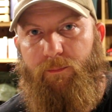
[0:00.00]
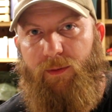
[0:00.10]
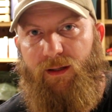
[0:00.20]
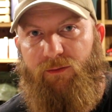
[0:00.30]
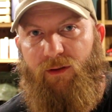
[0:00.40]

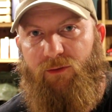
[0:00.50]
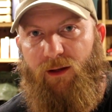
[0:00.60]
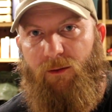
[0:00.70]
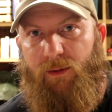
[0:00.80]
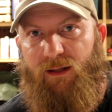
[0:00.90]
because the
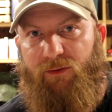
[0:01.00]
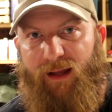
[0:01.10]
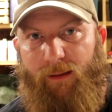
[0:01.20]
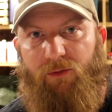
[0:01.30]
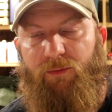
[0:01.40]
GOP
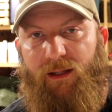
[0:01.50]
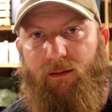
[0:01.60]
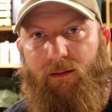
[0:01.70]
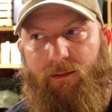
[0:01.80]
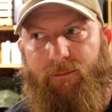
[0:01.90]

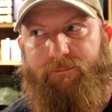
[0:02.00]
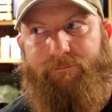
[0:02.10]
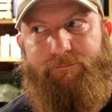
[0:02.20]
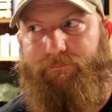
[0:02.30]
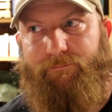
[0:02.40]
establishment
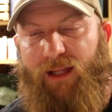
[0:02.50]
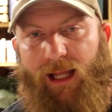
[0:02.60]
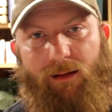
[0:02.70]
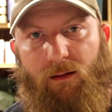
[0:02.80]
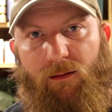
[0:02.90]

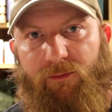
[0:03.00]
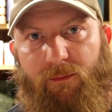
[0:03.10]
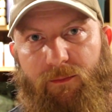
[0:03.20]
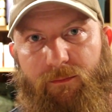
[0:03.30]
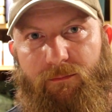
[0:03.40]
can't learn
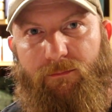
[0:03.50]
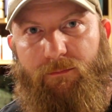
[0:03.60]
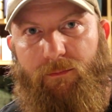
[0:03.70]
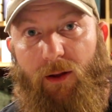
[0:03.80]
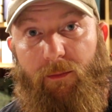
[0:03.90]
from
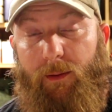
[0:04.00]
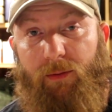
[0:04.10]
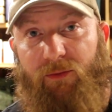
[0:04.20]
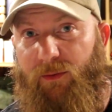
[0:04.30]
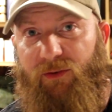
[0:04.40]
other
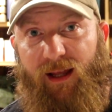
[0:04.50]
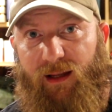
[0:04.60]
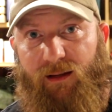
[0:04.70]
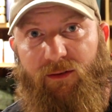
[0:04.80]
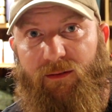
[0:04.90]
people's
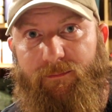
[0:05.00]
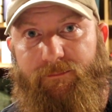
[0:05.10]
mistakes.